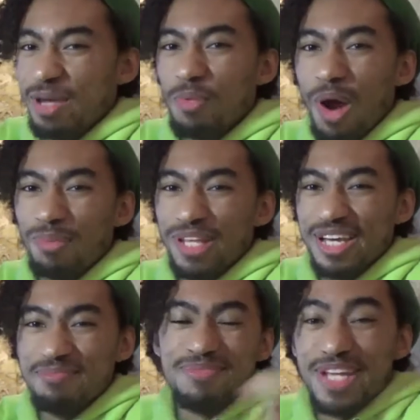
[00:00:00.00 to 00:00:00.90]
He
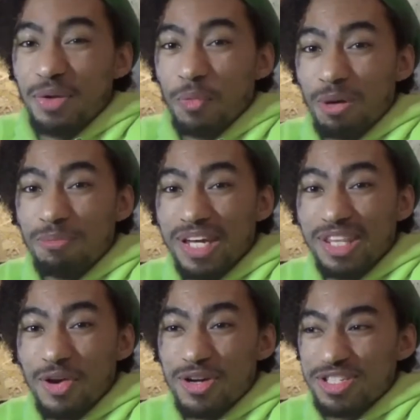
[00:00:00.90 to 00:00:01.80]
probably didn't want to be
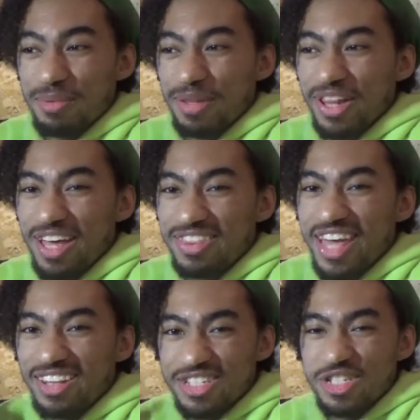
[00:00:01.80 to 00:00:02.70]
there or something like
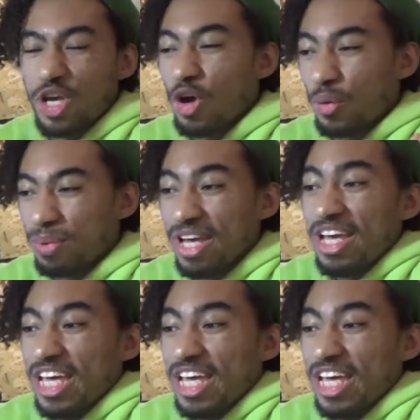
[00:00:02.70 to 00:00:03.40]
that, so